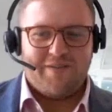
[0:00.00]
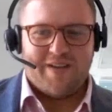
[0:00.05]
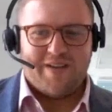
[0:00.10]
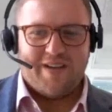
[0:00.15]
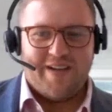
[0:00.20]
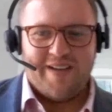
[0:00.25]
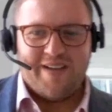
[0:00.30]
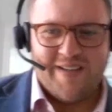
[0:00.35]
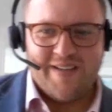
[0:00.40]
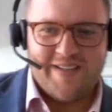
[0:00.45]

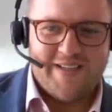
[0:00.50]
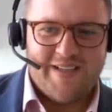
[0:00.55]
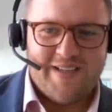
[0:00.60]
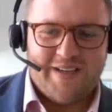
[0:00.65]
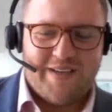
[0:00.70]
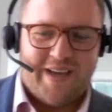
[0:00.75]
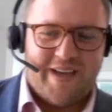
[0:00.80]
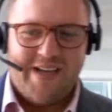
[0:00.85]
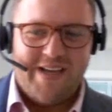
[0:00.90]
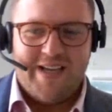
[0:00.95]
Lovely.
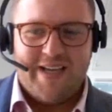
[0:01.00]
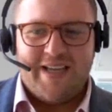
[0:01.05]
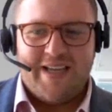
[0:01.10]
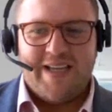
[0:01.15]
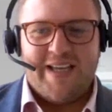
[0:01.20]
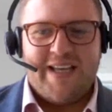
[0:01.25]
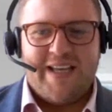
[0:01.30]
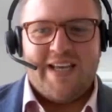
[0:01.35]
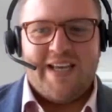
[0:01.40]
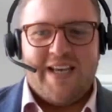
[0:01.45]
Okay.
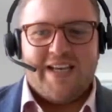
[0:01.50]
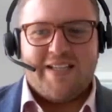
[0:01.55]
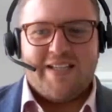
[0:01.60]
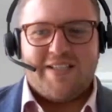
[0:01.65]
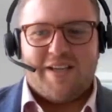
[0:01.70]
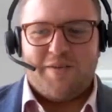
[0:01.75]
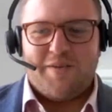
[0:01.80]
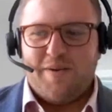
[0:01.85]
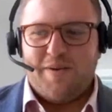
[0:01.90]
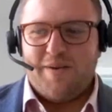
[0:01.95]

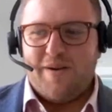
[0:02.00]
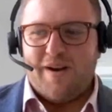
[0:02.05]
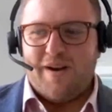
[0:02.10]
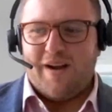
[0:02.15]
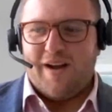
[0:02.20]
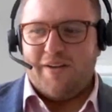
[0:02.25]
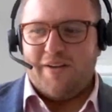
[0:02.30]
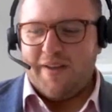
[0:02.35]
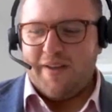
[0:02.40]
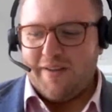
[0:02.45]
So
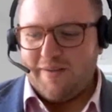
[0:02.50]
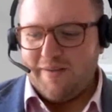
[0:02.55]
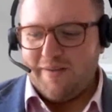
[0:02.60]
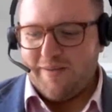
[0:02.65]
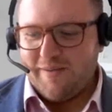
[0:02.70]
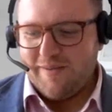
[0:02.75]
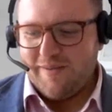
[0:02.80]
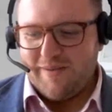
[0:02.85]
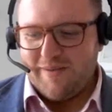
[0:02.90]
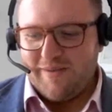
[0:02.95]
I think
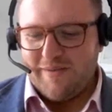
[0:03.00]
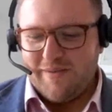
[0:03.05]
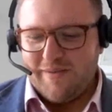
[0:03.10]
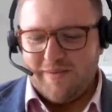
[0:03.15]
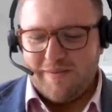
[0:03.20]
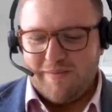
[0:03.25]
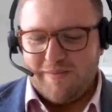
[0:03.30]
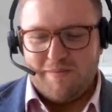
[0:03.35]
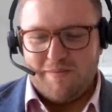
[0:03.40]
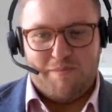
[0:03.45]

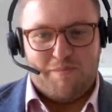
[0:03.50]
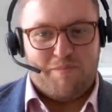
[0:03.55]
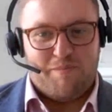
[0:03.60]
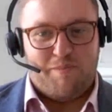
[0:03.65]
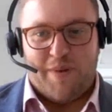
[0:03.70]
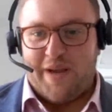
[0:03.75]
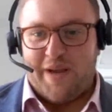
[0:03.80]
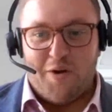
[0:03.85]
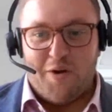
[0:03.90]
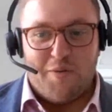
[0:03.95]

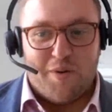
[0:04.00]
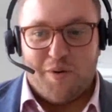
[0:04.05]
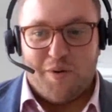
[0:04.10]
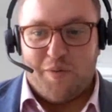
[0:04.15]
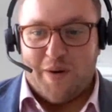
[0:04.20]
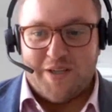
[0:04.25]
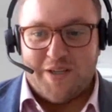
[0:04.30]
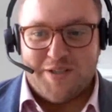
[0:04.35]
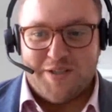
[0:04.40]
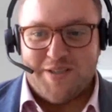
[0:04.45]
big open
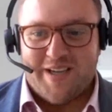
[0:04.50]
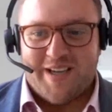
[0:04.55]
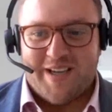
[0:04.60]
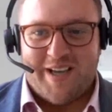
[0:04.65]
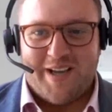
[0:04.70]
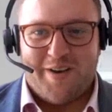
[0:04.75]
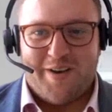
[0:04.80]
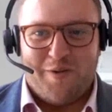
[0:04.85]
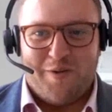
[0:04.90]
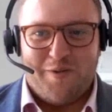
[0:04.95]
question to
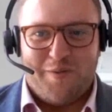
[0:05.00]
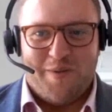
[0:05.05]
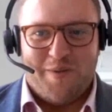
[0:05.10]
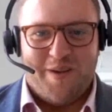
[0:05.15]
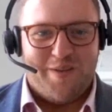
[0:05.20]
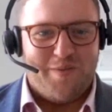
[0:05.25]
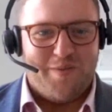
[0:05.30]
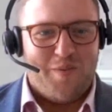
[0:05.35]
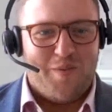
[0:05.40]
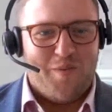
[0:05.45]
kick off
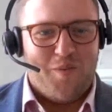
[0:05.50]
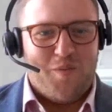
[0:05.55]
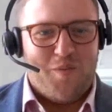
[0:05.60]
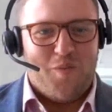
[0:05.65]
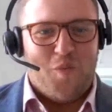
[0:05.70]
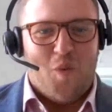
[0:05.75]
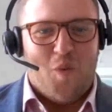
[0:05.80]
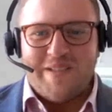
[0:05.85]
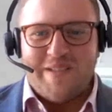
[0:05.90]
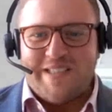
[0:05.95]
with.
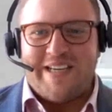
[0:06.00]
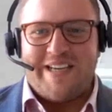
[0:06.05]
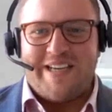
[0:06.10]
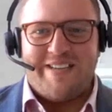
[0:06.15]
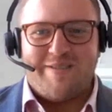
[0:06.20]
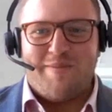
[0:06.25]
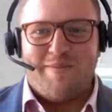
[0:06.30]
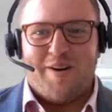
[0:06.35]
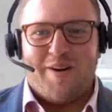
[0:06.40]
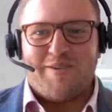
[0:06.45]
What
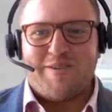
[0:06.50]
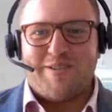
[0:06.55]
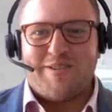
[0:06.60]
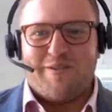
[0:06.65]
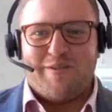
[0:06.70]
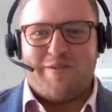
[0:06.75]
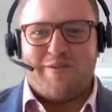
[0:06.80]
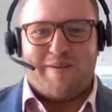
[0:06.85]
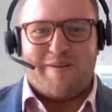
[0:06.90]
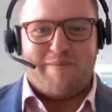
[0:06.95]
is
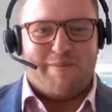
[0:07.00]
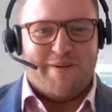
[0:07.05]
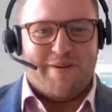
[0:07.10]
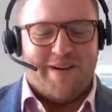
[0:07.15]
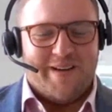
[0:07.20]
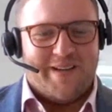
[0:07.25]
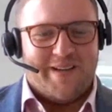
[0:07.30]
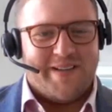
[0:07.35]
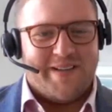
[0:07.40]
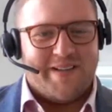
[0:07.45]
Microsoft
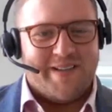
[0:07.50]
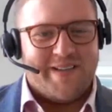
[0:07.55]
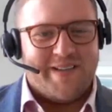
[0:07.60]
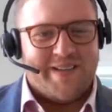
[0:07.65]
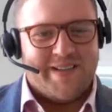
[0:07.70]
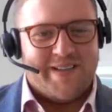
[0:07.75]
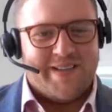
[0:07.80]
Fabric?